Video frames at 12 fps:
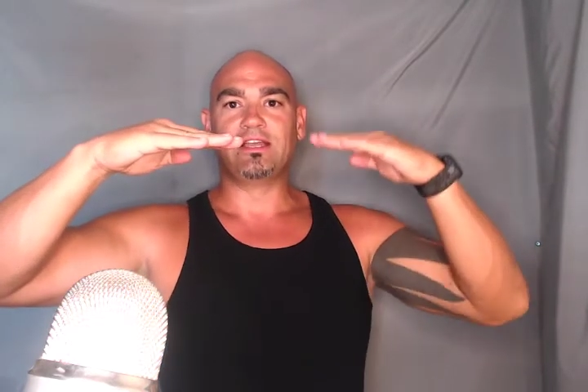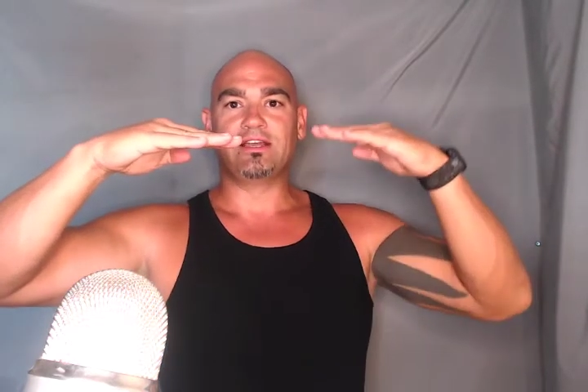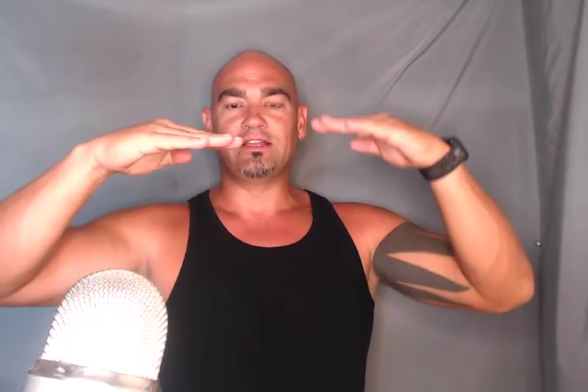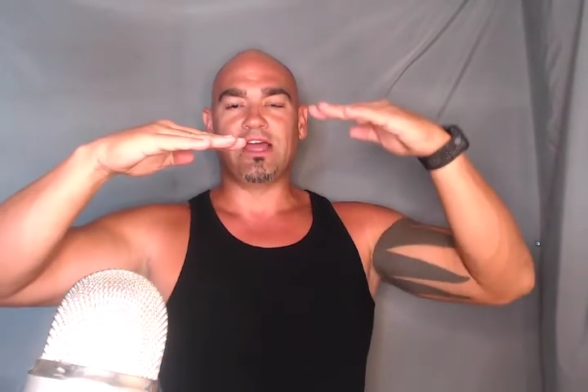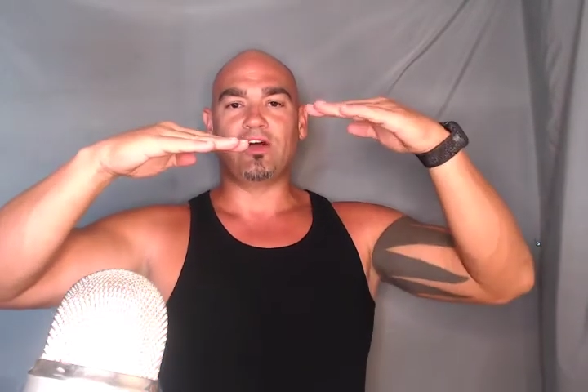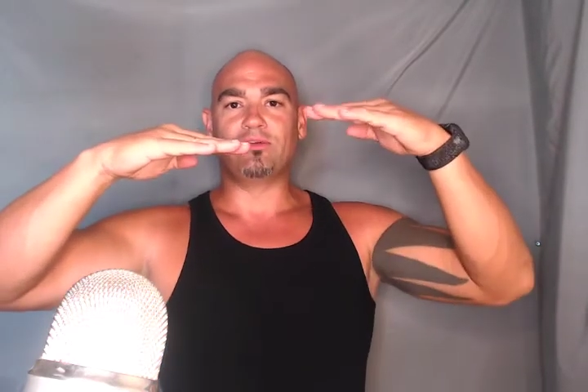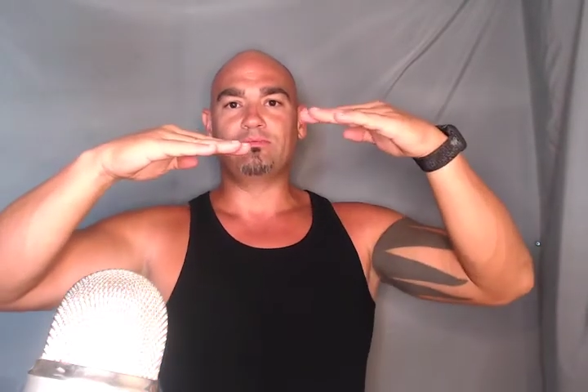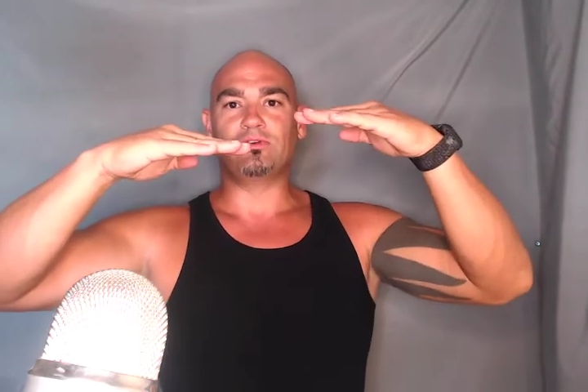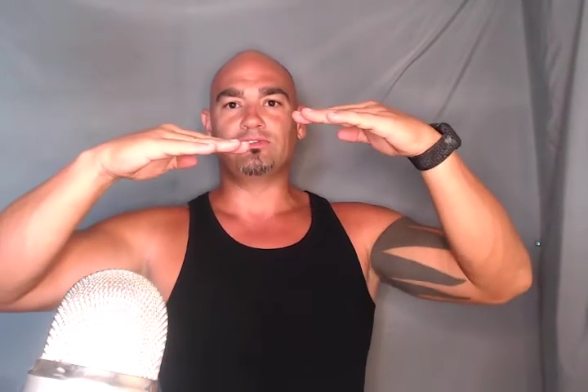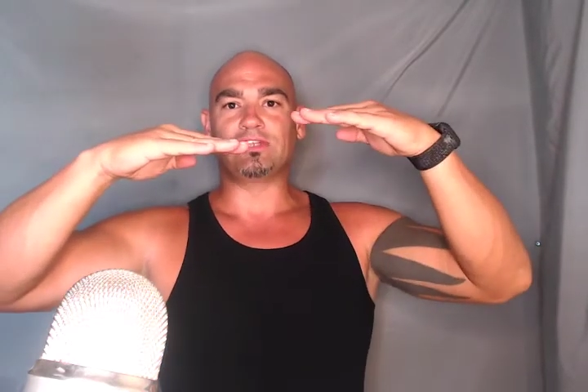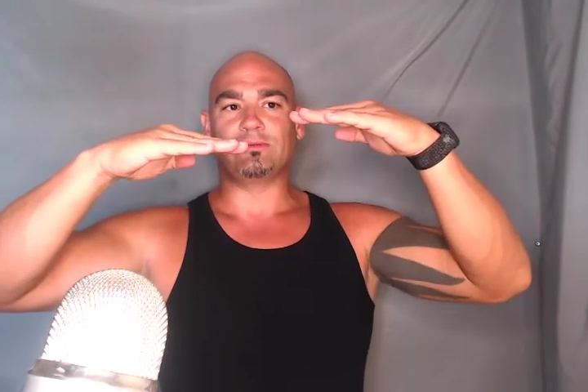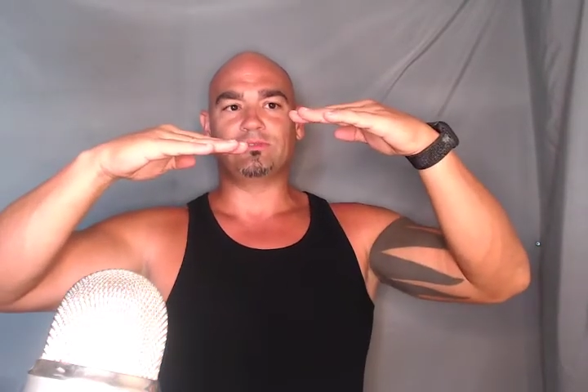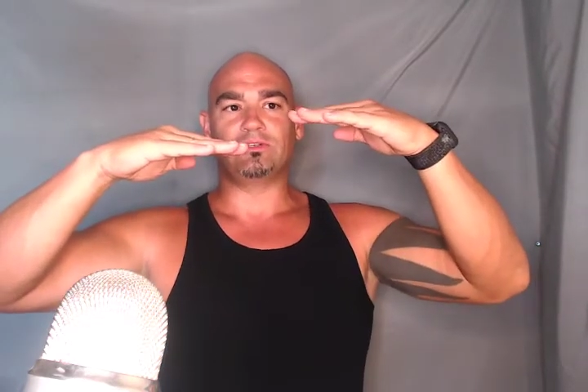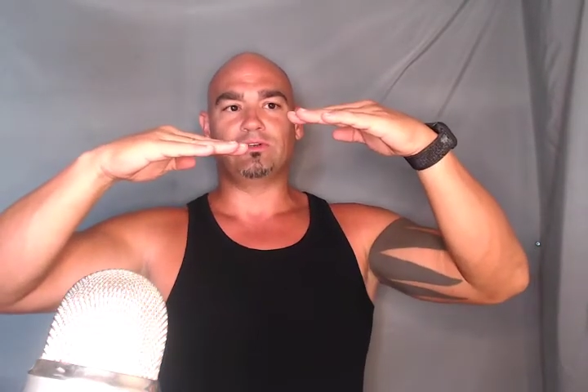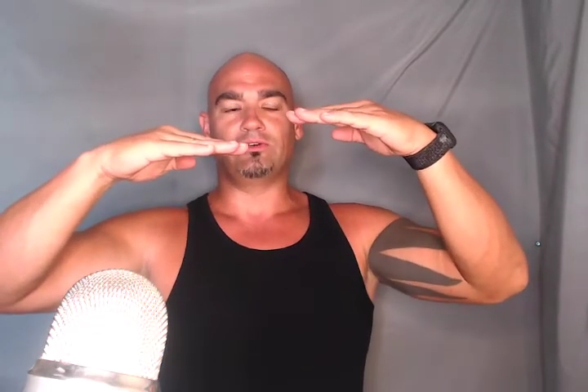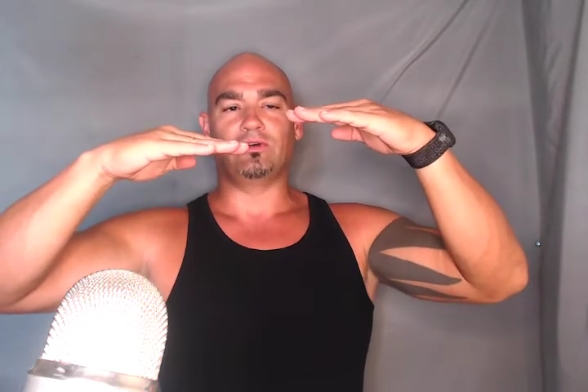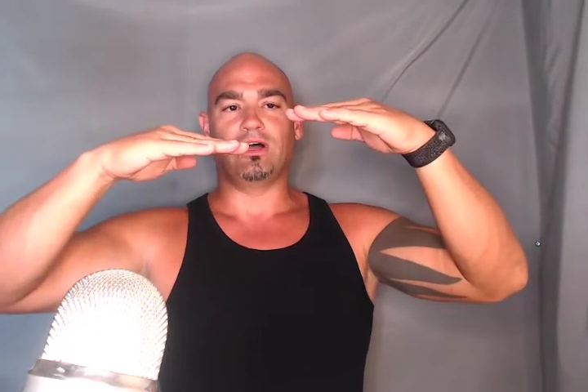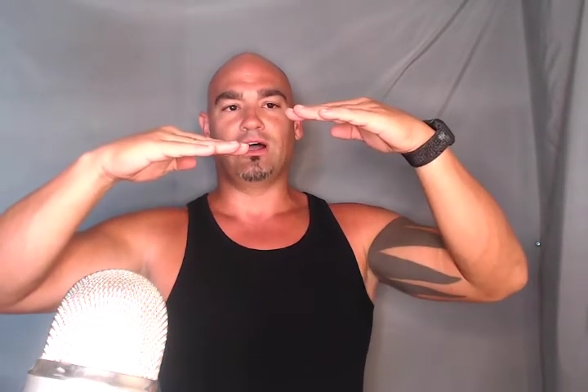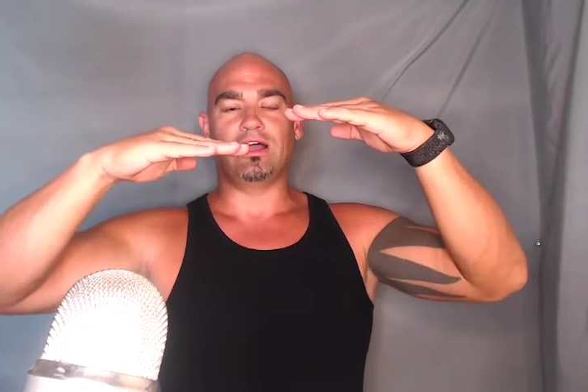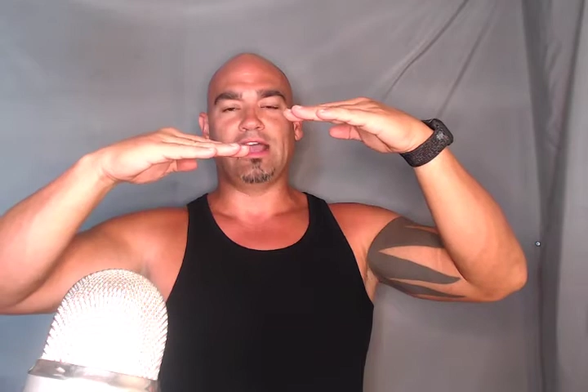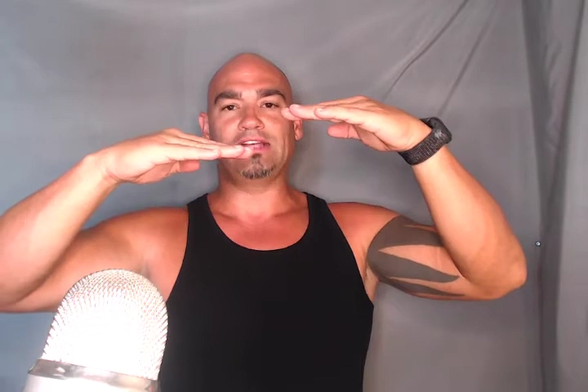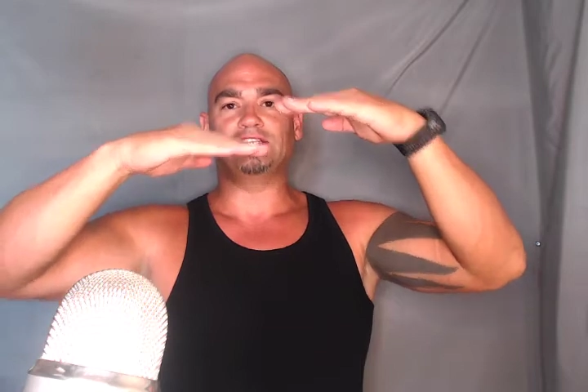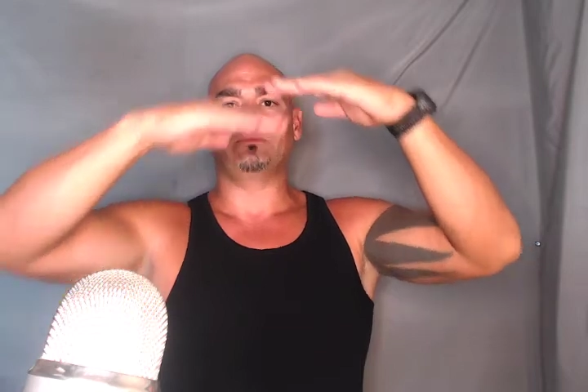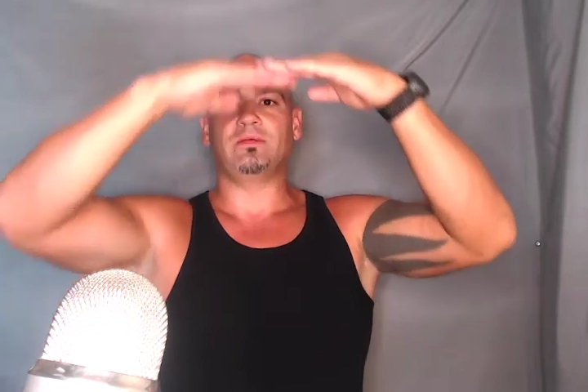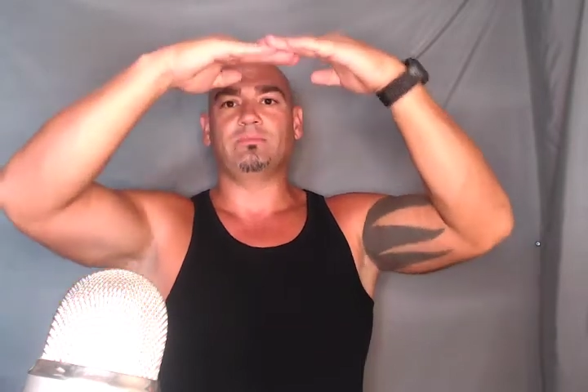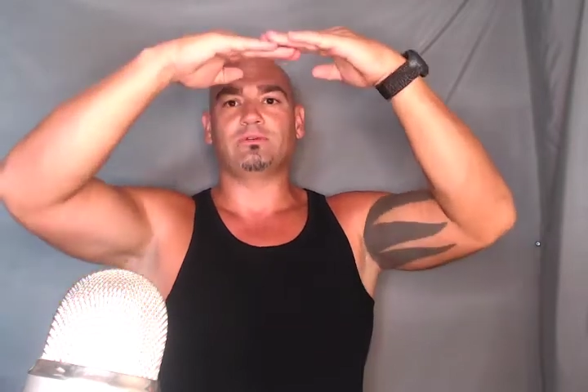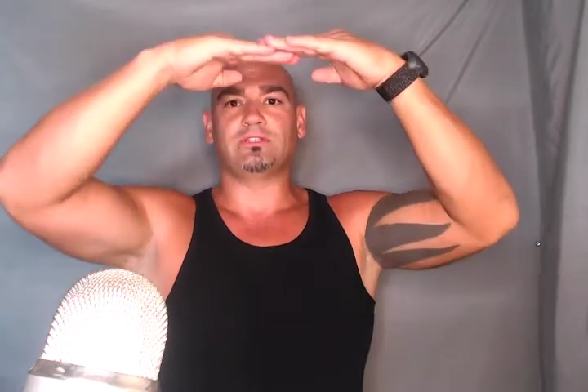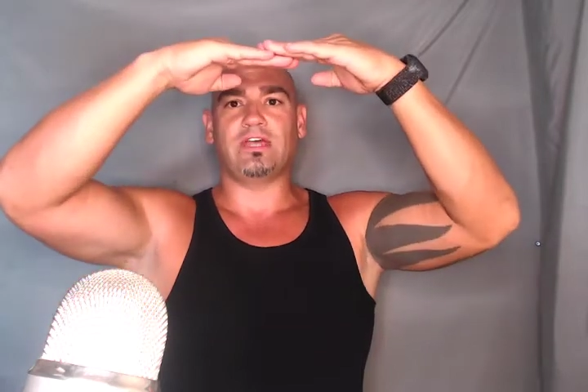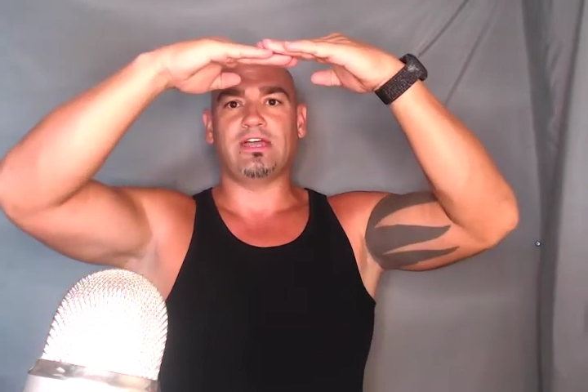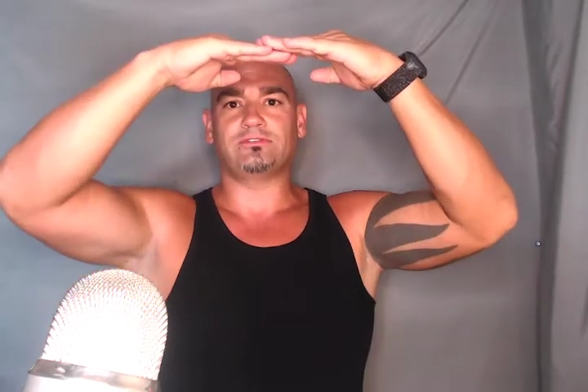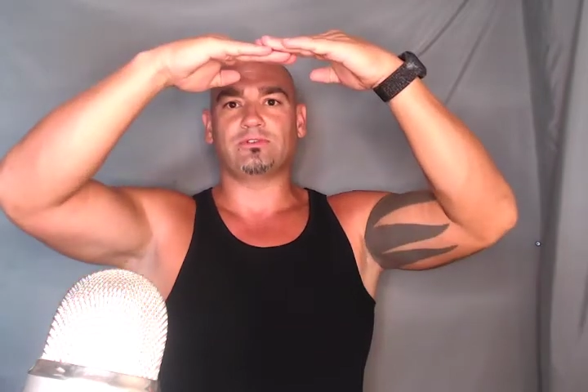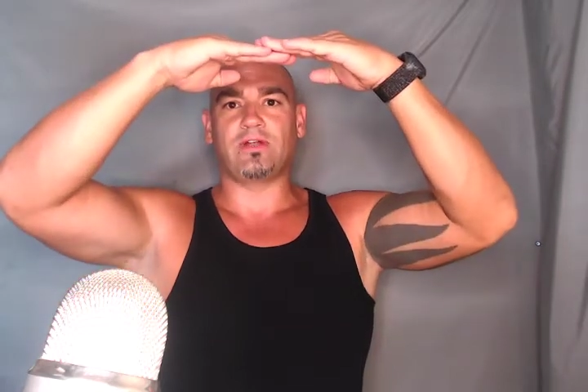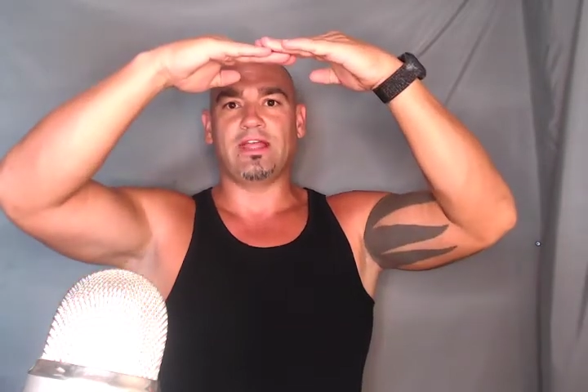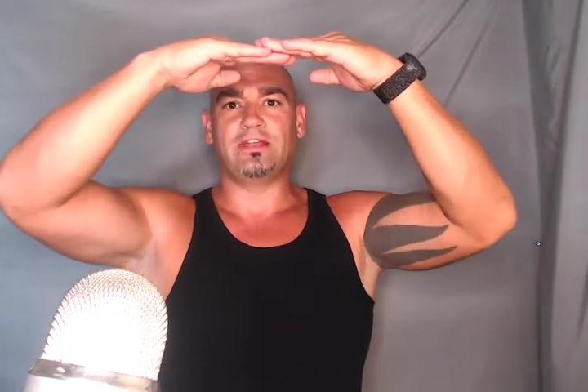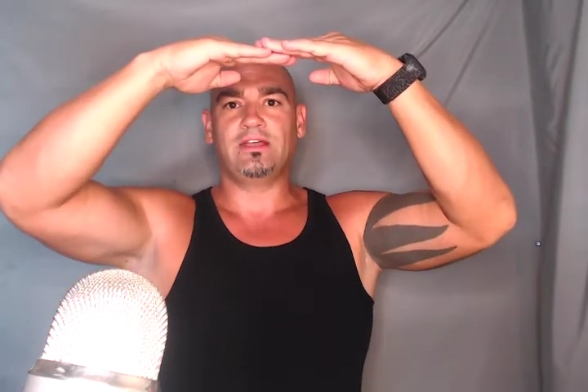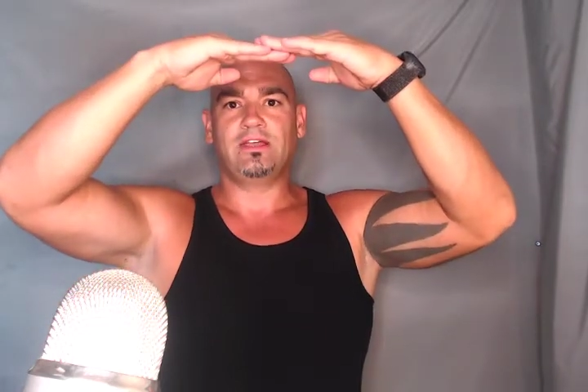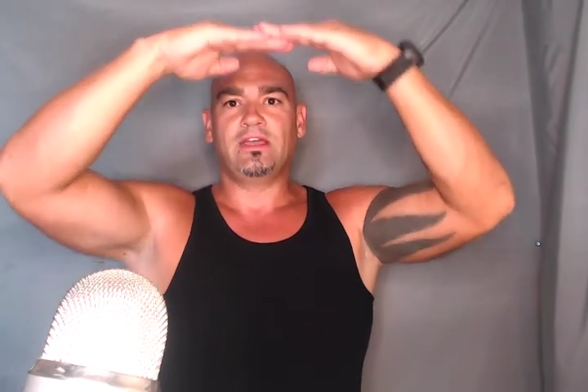Now it moves up to Asian people's lives, right?